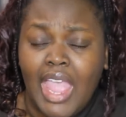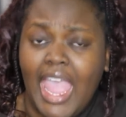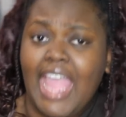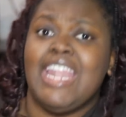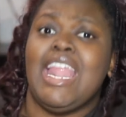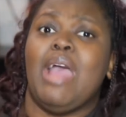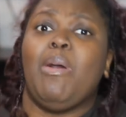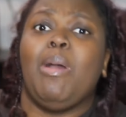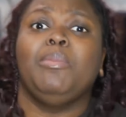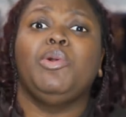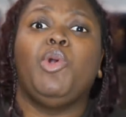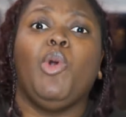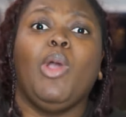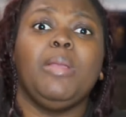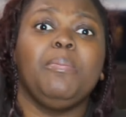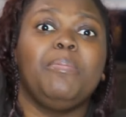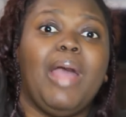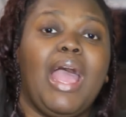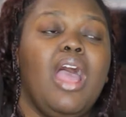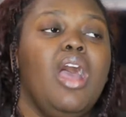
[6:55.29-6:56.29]
And now I'm
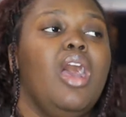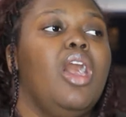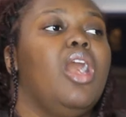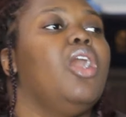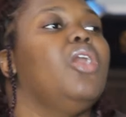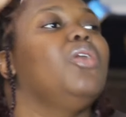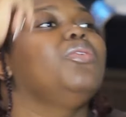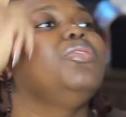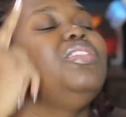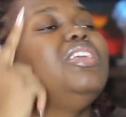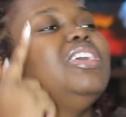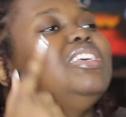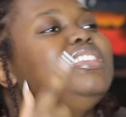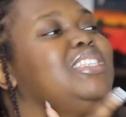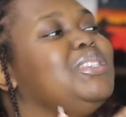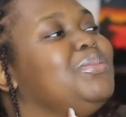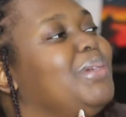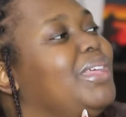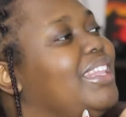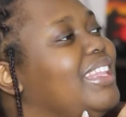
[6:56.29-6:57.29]
going back. Oh, this
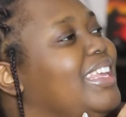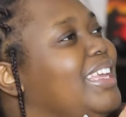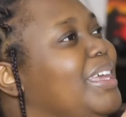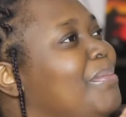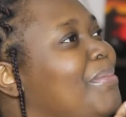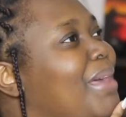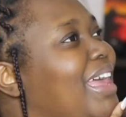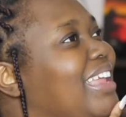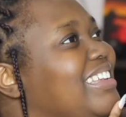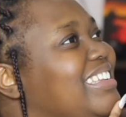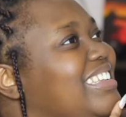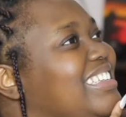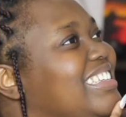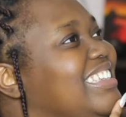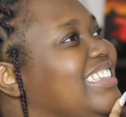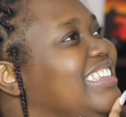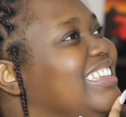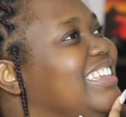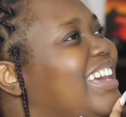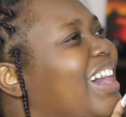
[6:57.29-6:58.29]
is what Leah meant.
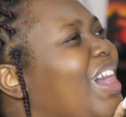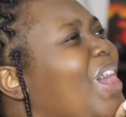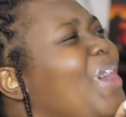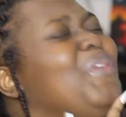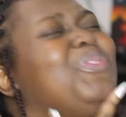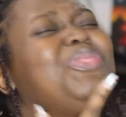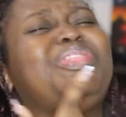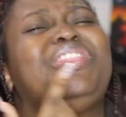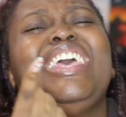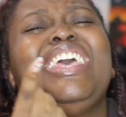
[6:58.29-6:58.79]
Oh,